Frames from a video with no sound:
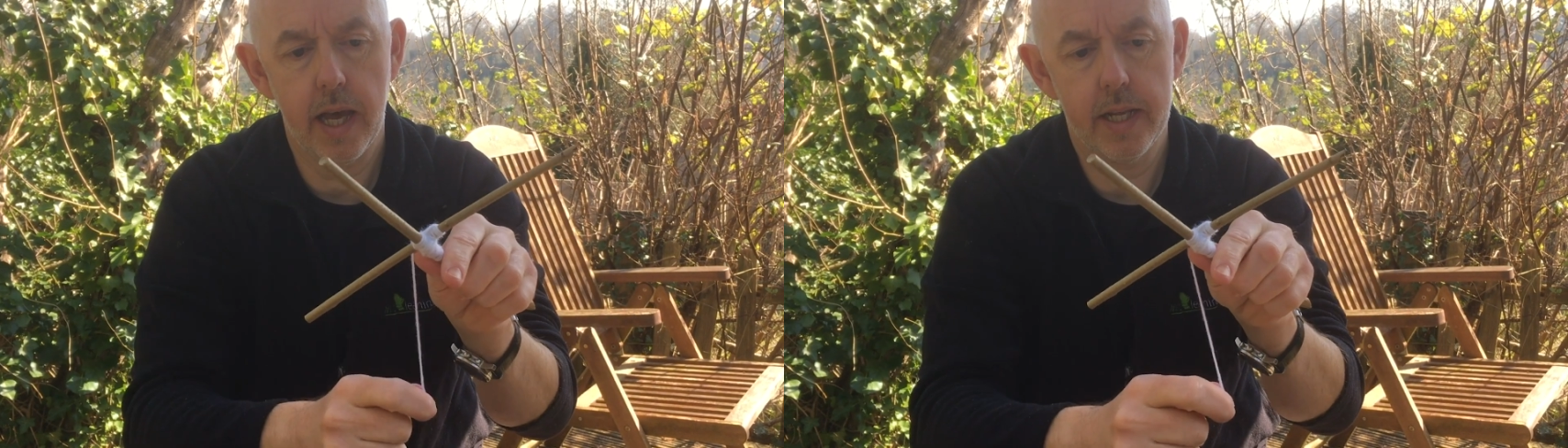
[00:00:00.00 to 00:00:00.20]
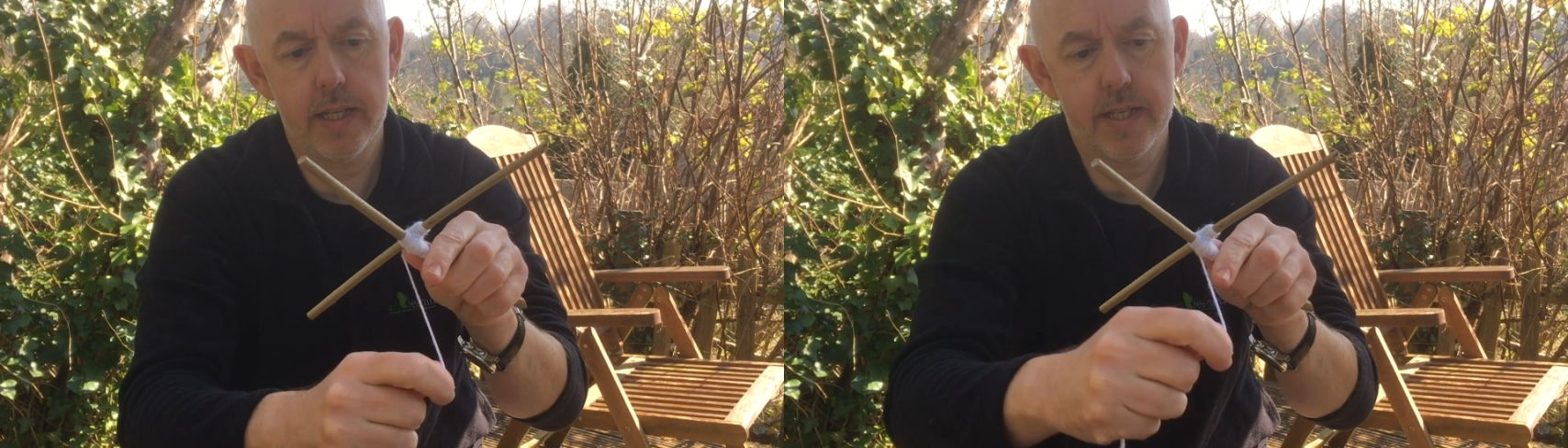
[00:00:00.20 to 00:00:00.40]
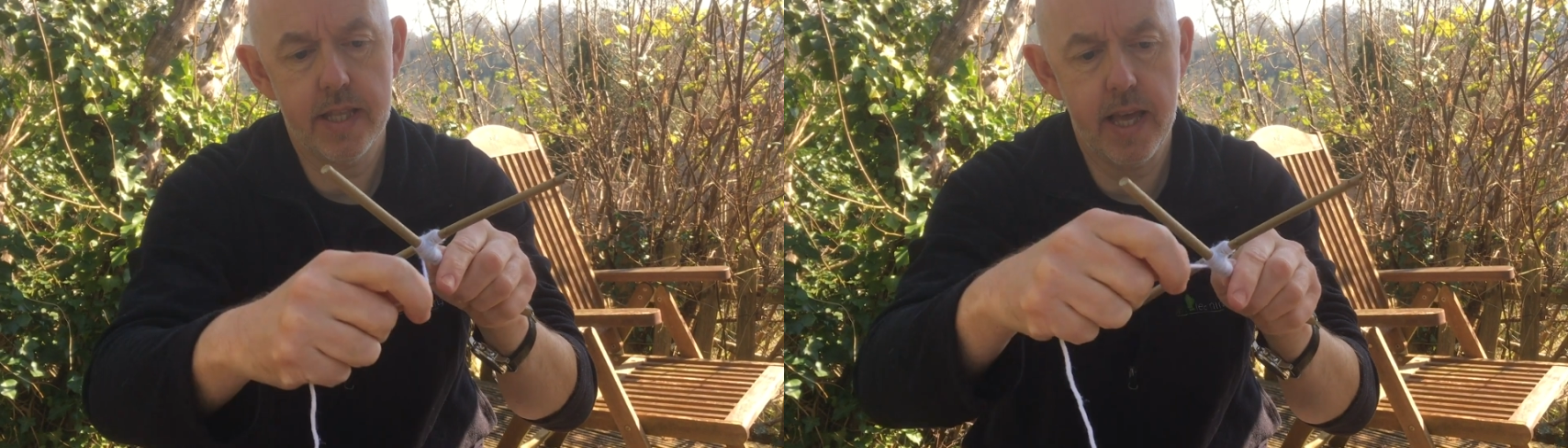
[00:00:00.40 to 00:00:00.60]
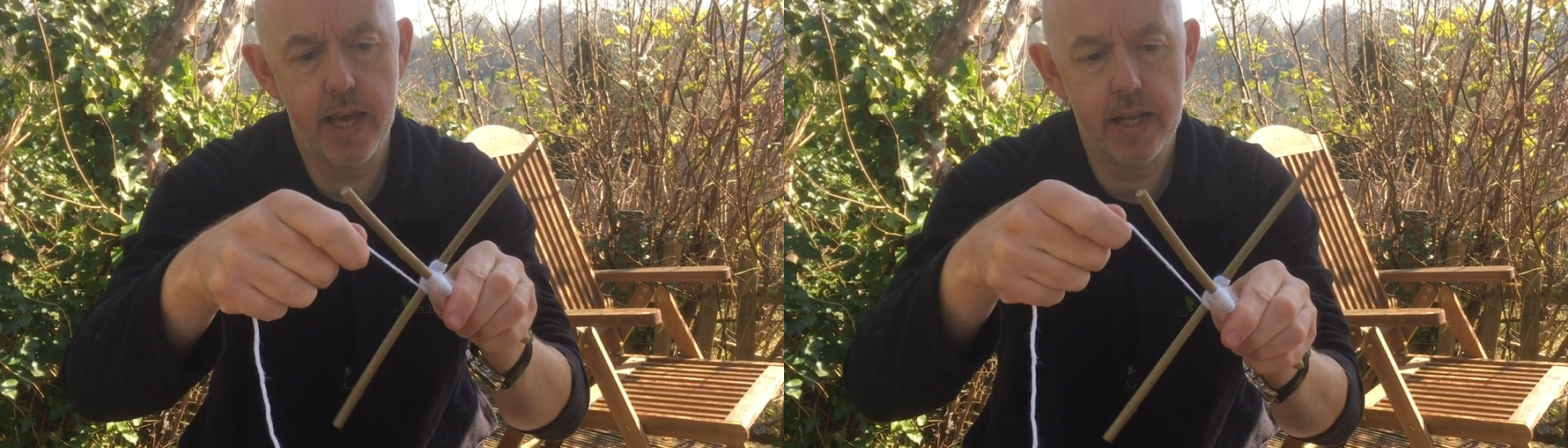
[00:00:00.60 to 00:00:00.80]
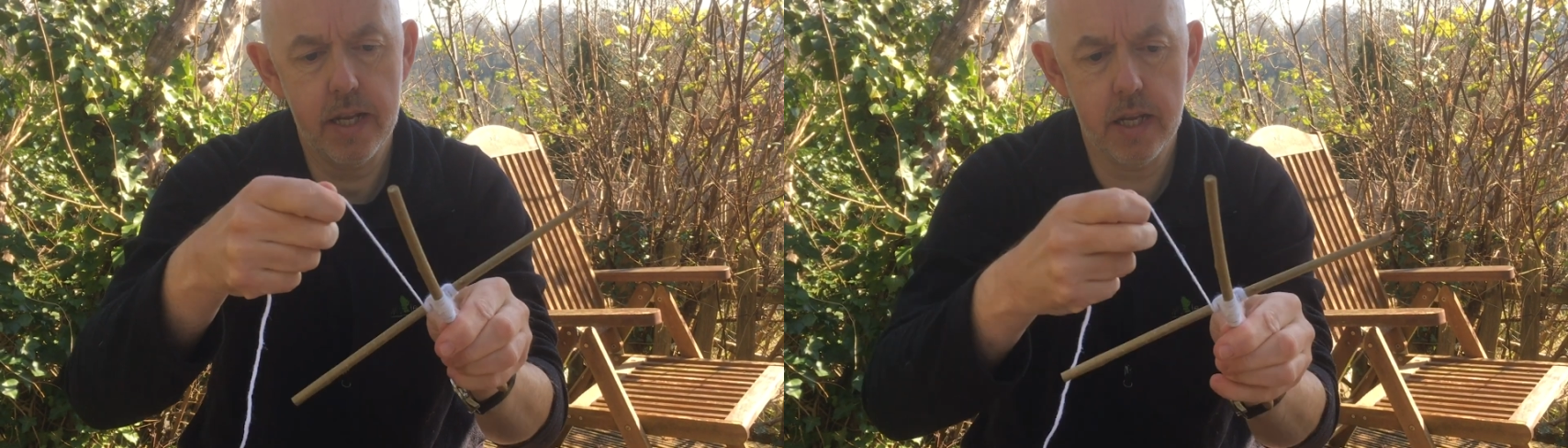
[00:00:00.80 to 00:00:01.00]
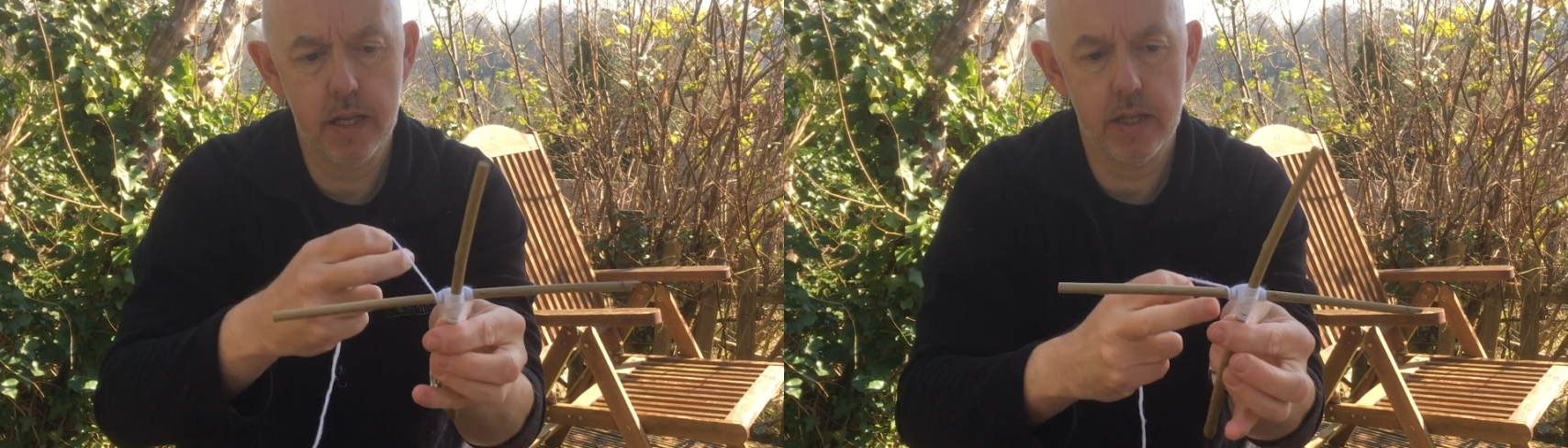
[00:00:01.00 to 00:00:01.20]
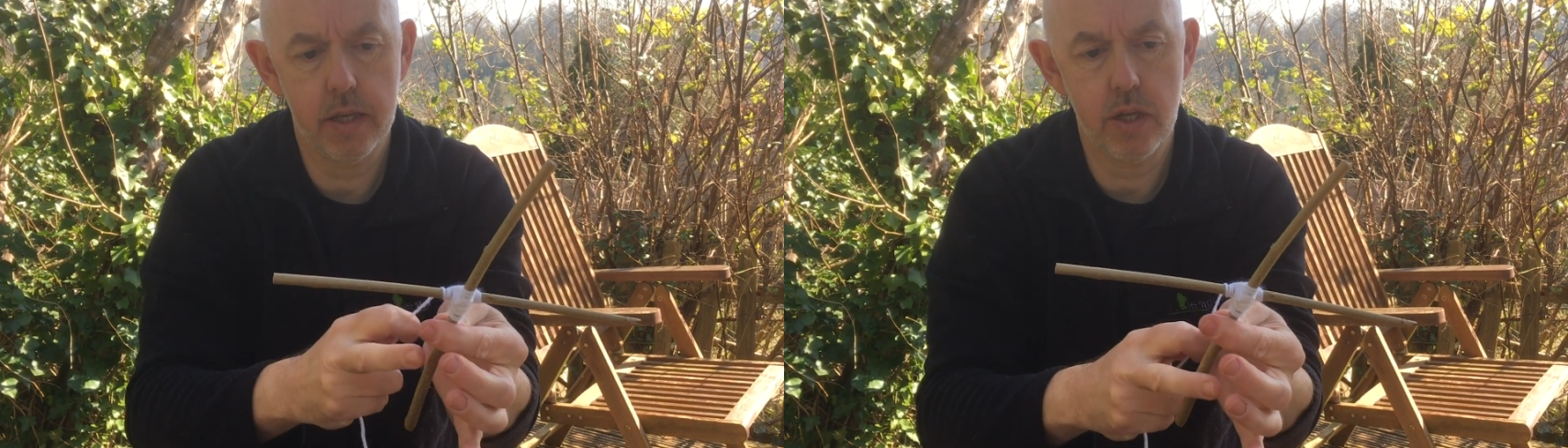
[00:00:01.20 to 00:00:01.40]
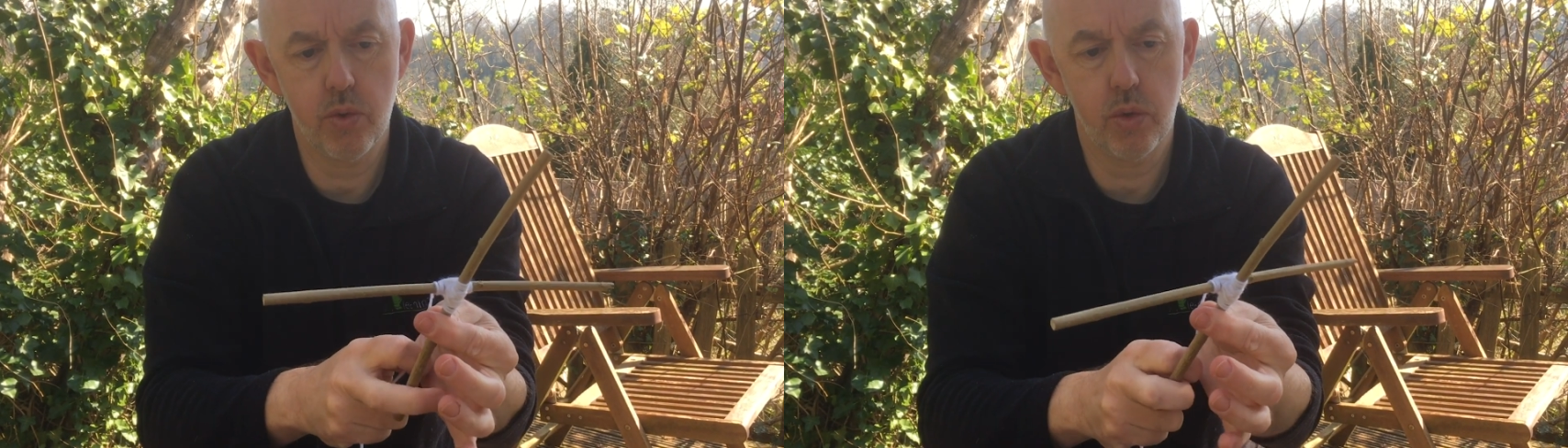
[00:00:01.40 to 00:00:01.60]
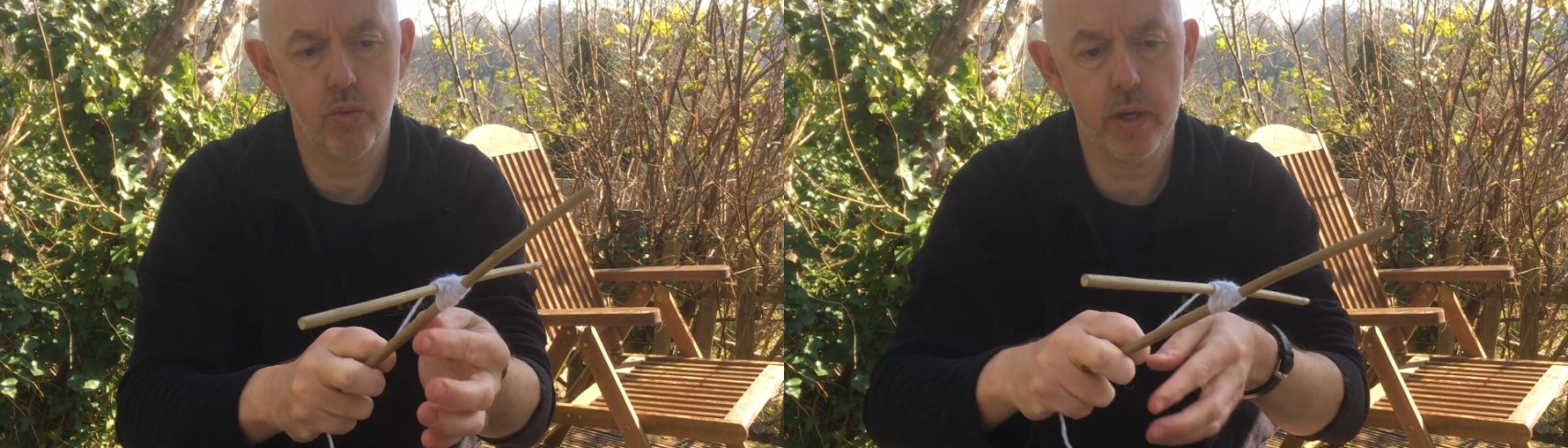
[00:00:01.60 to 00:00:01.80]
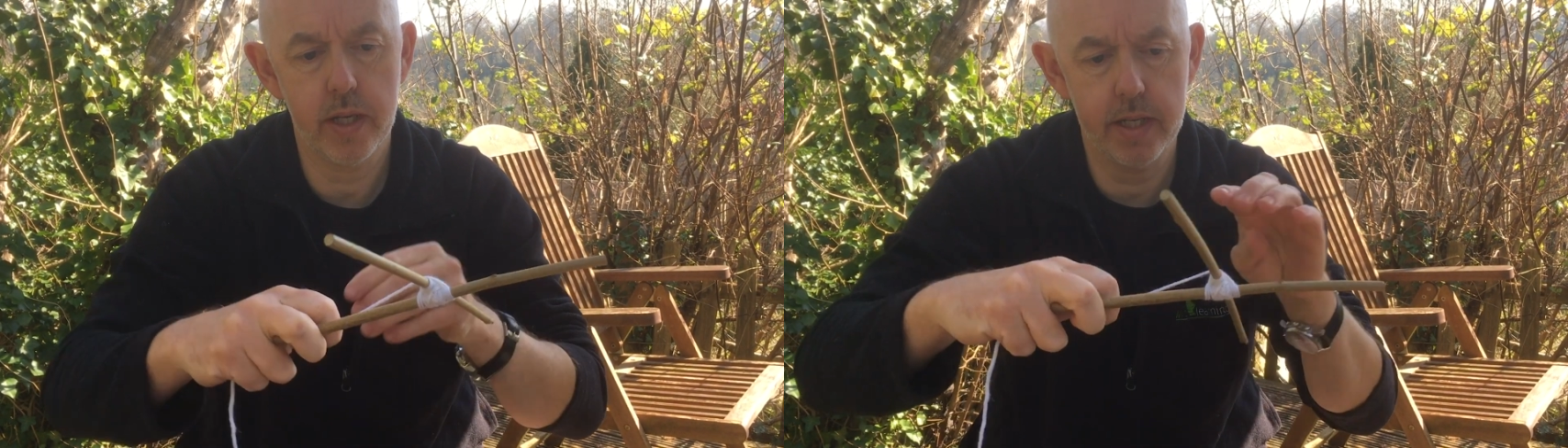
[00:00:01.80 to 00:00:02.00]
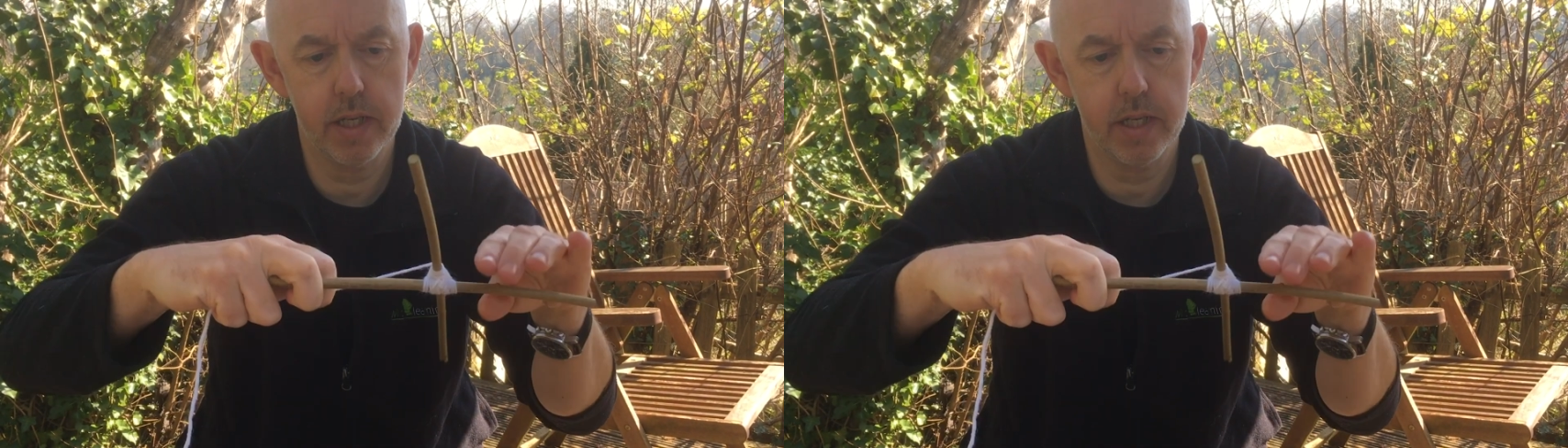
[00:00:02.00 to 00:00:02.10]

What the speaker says: and it's then that you will really